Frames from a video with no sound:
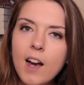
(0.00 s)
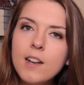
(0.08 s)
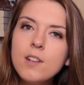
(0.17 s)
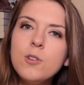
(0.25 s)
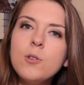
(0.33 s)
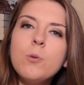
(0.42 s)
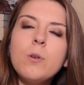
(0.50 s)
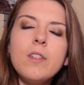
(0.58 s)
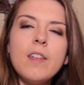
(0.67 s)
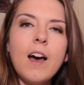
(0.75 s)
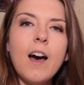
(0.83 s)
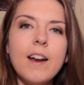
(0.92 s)
I knew
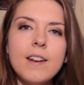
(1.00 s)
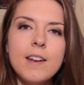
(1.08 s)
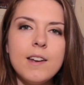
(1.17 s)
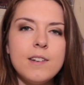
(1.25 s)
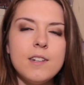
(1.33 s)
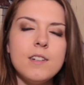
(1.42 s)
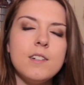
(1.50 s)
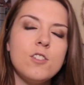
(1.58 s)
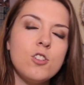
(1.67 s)
that I needed